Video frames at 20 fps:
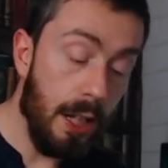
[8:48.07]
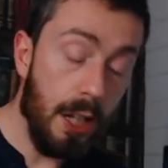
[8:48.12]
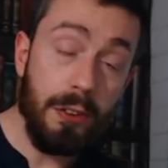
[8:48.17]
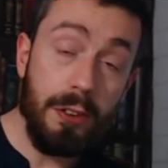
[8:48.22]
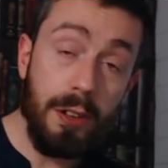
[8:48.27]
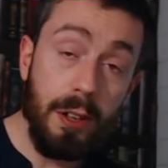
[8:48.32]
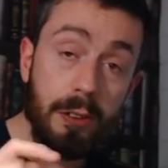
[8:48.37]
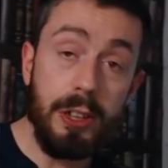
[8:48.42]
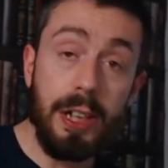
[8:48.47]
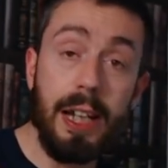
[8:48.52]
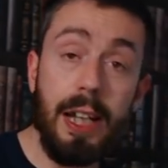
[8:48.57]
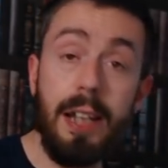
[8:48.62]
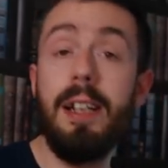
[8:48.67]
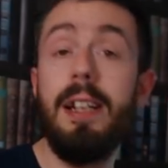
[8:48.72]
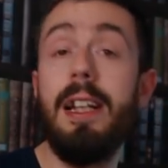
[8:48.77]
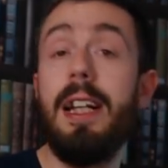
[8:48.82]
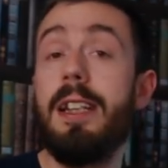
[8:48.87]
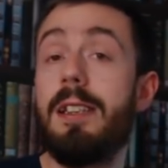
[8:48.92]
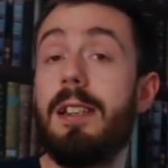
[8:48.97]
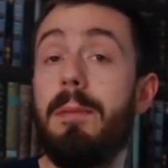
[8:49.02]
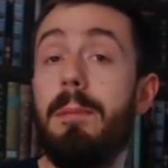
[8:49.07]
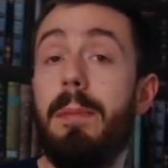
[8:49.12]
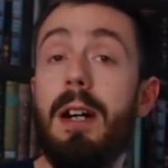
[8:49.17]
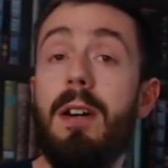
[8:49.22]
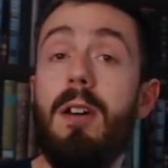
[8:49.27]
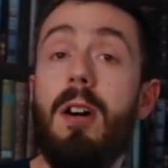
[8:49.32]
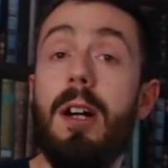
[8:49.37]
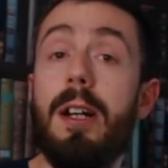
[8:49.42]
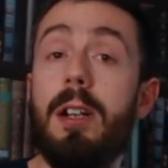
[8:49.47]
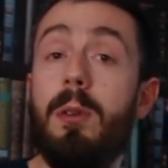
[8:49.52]
Do check out the N A S Compare
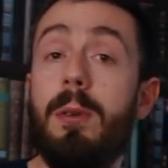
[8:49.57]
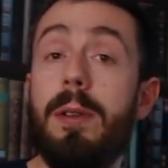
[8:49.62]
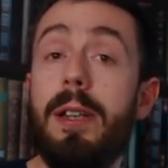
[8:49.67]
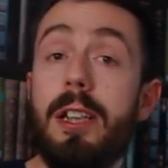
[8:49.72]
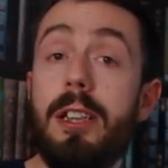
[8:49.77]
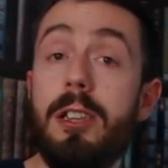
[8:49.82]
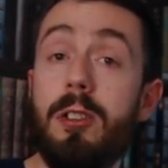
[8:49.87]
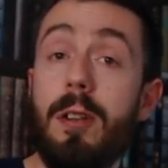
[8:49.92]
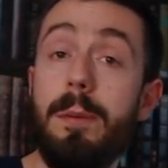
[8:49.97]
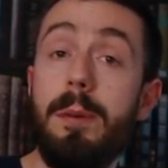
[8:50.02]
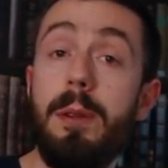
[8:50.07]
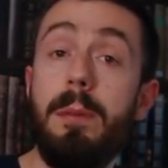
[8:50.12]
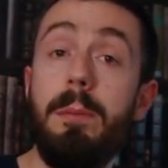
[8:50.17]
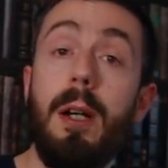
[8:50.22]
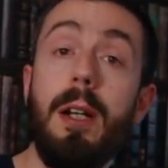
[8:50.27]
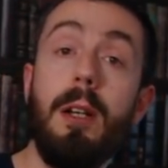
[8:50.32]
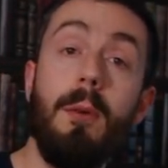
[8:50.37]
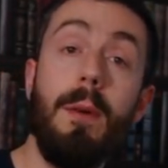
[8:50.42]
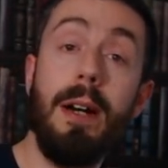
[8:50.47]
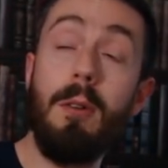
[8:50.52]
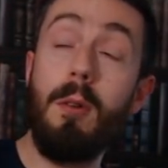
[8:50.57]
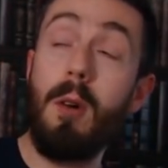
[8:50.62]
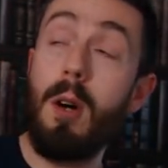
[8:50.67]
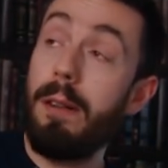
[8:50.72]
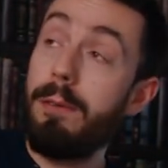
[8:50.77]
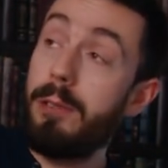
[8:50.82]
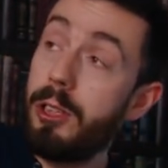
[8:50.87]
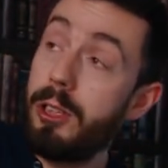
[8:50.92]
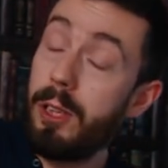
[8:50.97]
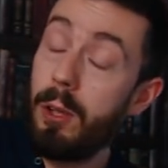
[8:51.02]
article in the description, by the way, where I've
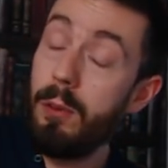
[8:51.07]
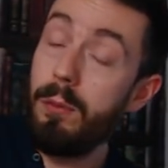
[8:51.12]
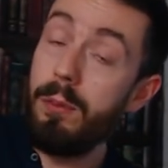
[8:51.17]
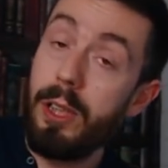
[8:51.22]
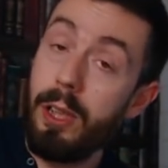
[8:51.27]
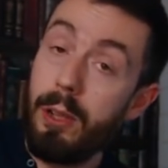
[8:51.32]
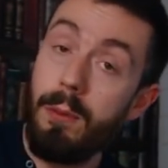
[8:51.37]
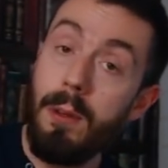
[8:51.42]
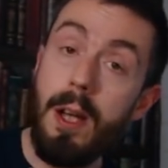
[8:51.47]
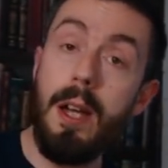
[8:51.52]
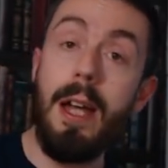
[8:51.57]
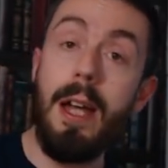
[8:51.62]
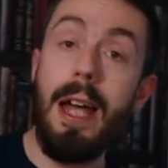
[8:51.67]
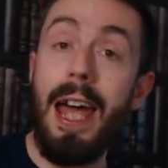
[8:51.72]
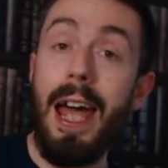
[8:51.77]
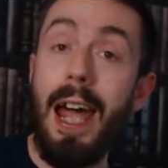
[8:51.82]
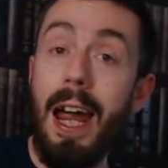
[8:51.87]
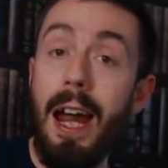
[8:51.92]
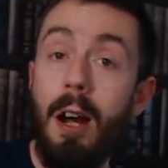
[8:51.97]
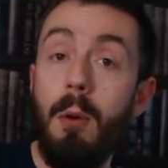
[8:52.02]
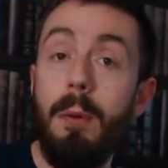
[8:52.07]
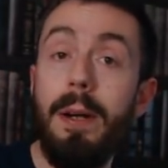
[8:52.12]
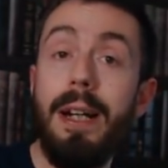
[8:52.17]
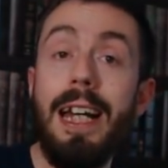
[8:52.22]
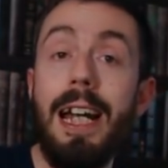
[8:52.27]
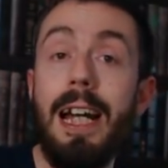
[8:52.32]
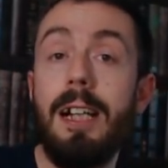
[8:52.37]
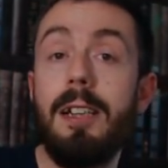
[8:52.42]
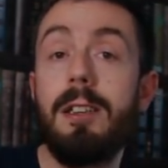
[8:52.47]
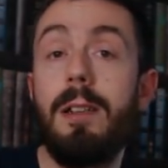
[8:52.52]
shown you how a N
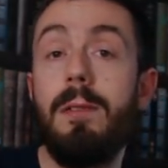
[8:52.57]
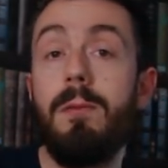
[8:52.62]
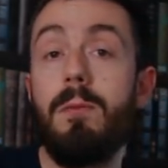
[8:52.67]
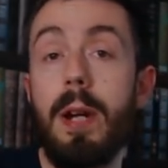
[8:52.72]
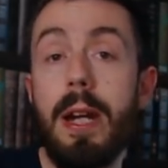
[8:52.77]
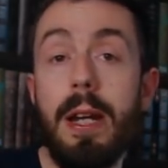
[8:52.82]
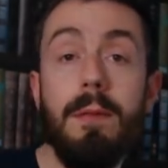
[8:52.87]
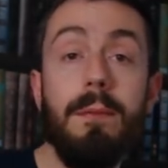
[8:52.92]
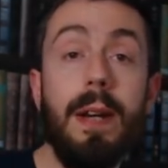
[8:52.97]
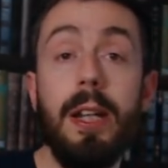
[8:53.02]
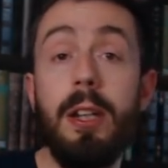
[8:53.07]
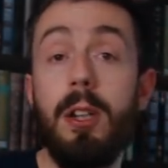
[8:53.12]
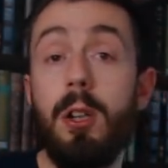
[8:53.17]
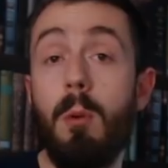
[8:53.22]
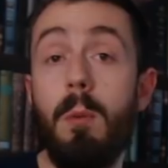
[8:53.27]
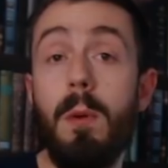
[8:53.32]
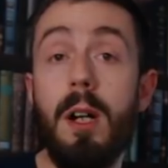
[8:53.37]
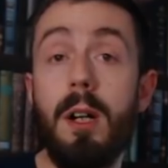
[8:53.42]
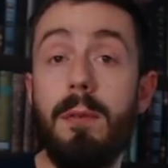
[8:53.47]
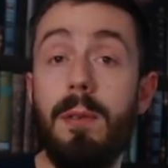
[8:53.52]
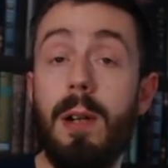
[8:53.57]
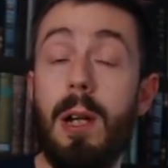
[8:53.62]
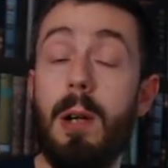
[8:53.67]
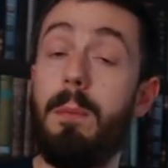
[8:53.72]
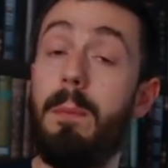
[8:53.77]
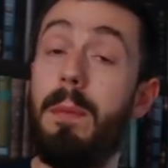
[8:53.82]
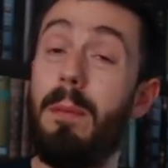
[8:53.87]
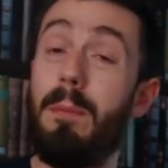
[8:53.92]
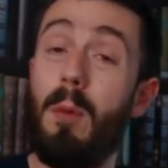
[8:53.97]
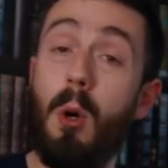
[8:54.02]
A S can reinvent your workflow,
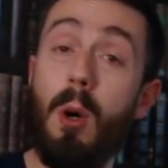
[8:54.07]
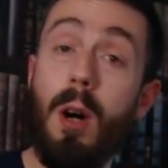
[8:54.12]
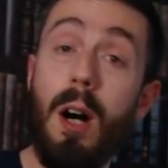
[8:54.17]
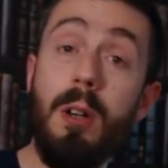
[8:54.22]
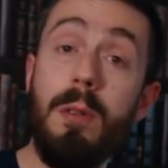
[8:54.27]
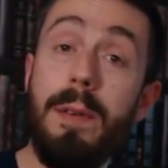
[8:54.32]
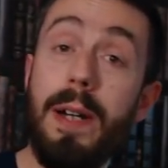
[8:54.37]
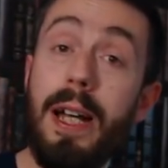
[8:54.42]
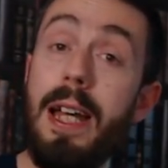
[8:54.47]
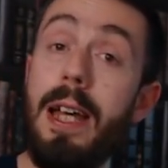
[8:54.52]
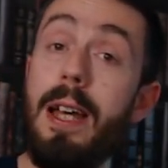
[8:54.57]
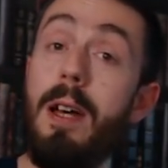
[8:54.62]
but moreover,